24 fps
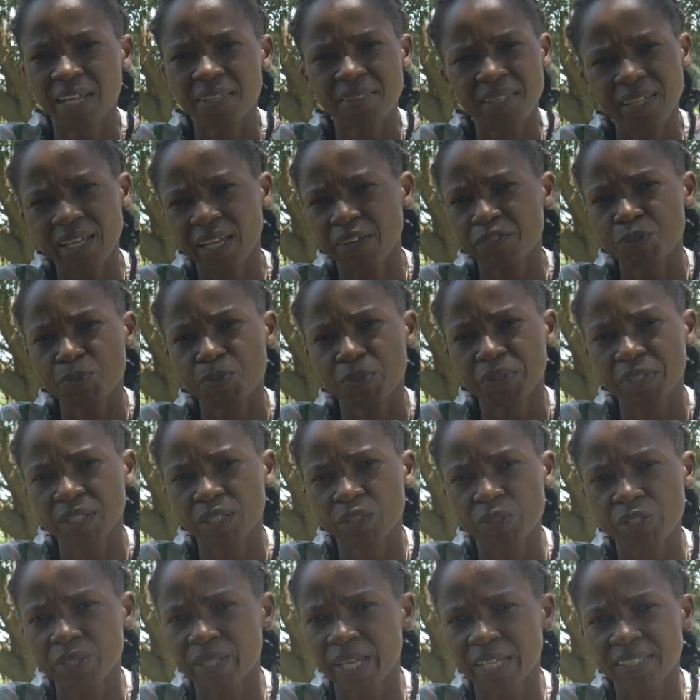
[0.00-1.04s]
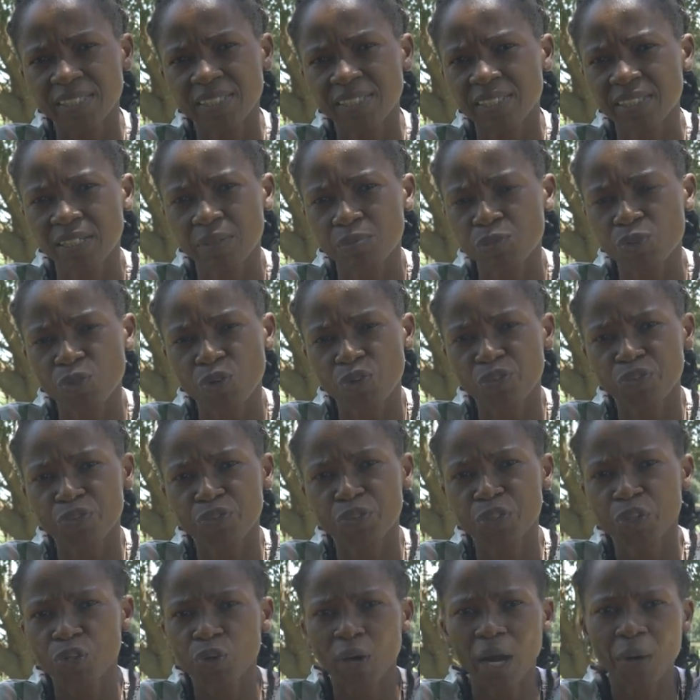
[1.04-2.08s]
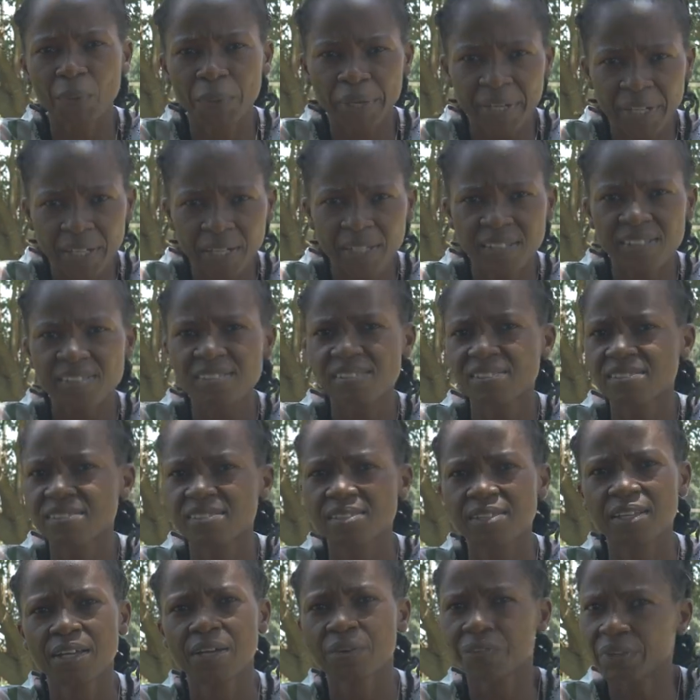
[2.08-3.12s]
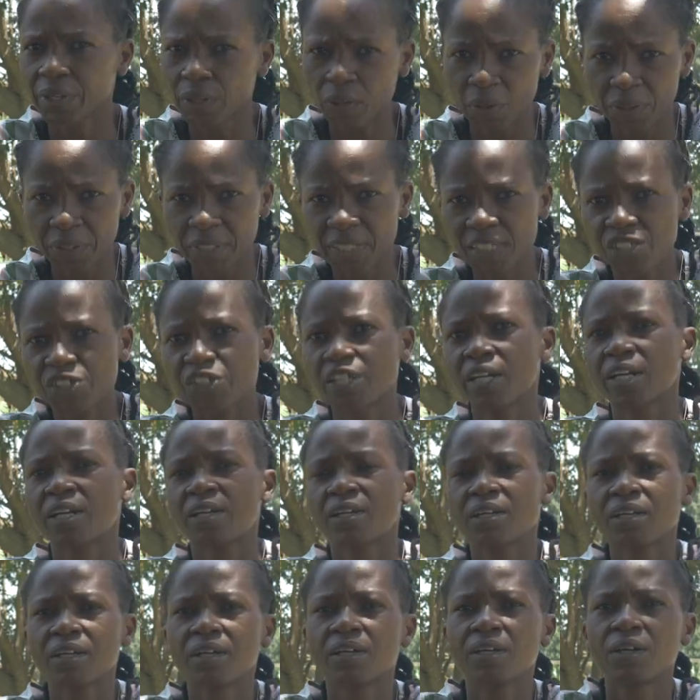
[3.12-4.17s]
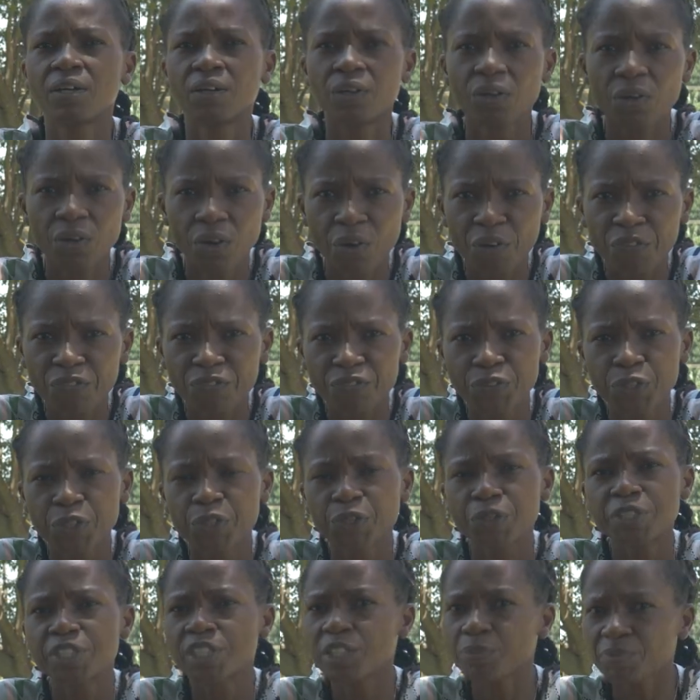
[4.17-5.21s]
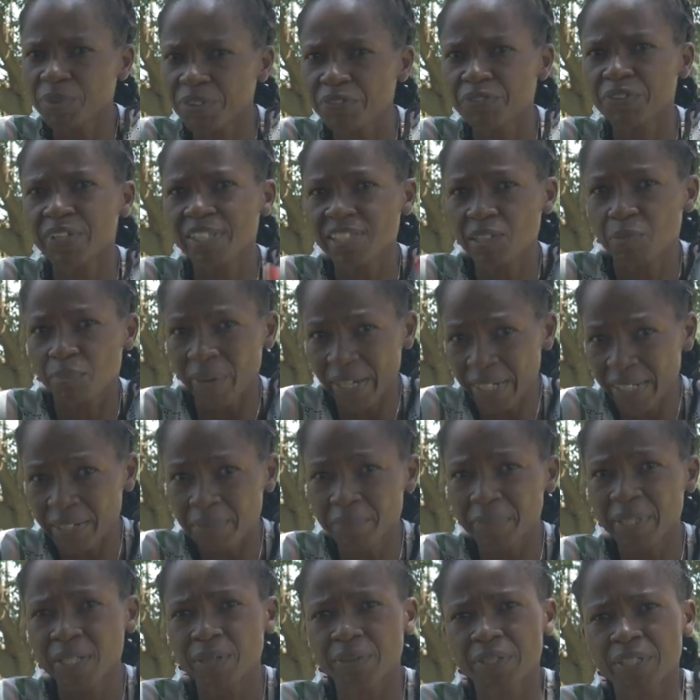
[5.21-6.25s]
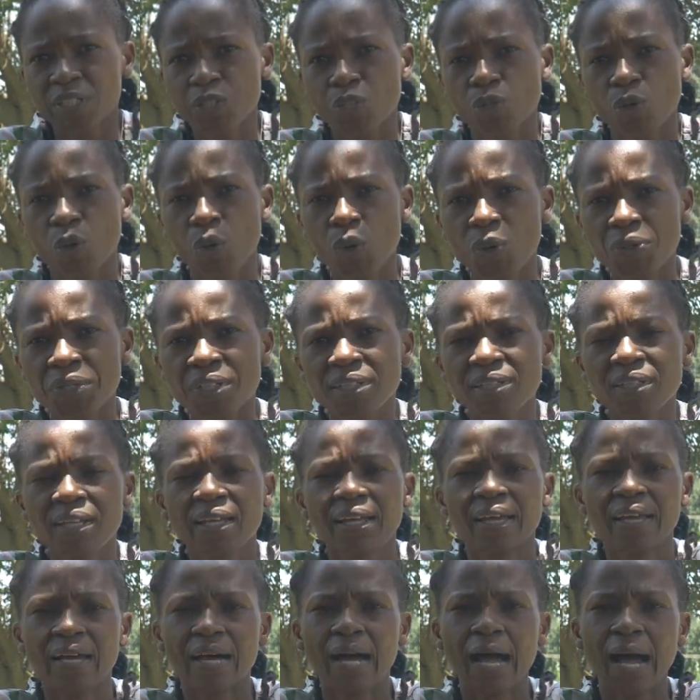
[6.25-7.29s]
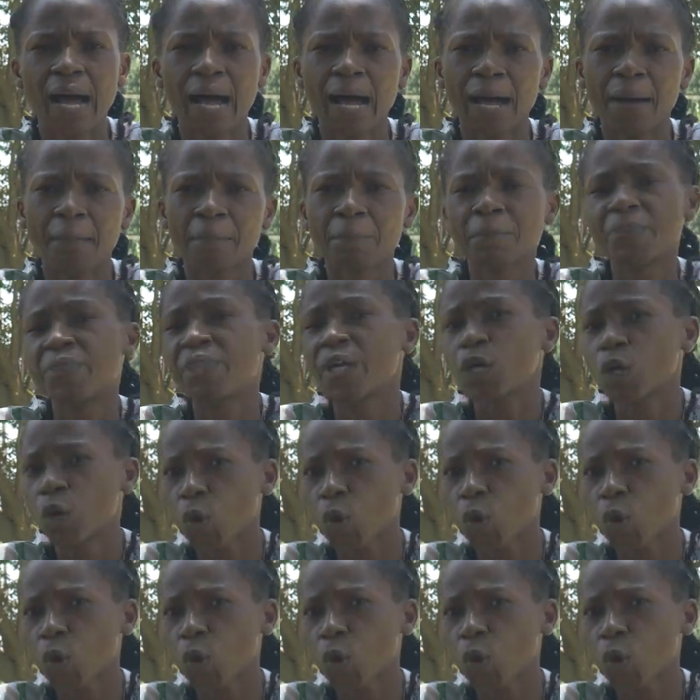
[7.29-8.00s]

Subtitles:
I think I've spoken to that in terms of, you know, awareness, recognition of, you know, GBV as a pandemic on its own, the